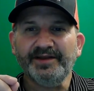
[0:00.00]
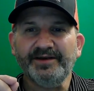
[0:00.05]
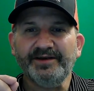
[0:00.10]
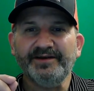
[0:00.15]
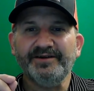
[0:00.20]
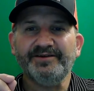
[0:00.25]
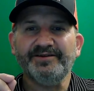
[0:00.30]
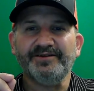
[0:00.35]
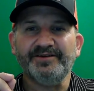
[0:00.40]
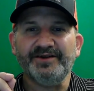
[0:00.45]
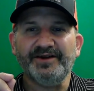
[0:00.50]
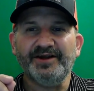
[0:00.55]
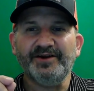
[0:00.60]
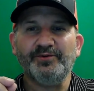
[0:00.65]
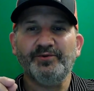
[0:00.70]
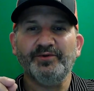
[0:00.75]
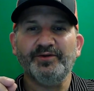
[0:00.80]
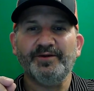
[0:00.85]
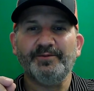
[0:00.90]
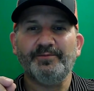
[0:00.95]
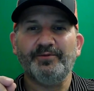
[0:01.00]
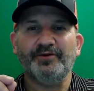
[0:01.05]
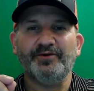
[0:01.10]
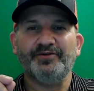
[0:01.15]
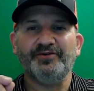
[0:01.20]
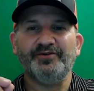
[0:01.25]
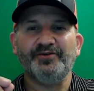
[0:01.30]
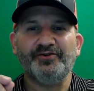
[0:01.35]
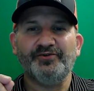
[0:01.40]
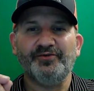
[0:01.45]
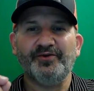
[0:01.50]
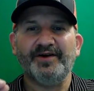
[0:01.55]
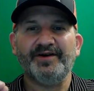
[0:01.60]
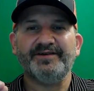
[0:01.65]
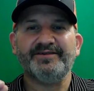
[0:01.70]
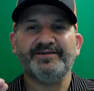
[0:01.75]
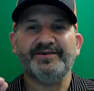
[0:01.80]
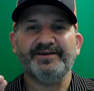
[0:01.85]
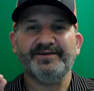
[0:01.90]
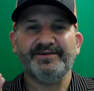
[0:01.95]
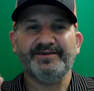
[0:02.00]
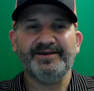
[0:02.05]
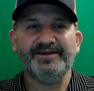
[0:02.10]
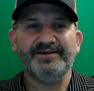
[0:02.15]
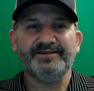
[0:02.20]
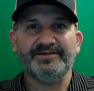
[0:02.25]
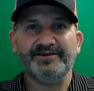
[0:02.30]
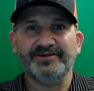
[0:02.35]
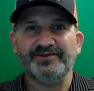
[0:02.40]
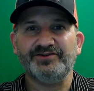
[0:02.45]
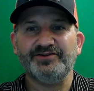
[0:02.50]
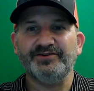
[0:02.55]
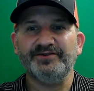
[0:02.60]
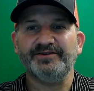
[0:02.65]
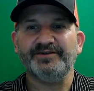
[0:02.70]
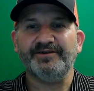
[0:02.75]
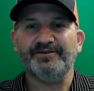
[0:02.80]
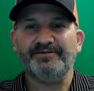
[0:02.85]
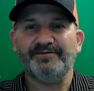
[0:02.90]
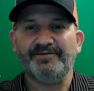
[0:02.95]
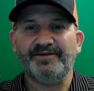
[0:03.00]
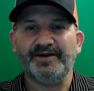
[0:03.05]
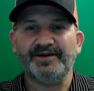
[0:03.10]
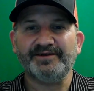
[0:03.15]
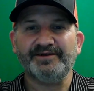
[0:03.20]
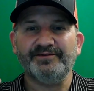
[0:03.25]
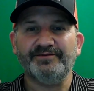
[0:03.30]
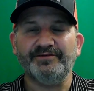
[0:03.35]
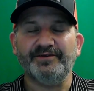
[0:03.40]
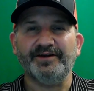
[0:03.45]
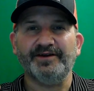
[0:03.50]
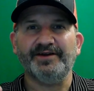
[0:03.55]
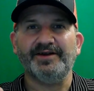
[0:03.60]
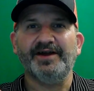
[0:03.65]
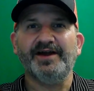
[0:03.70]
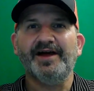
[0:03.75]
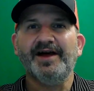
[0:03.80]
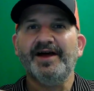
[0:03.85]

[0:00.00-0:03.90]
it is equally important to address these issues effectively.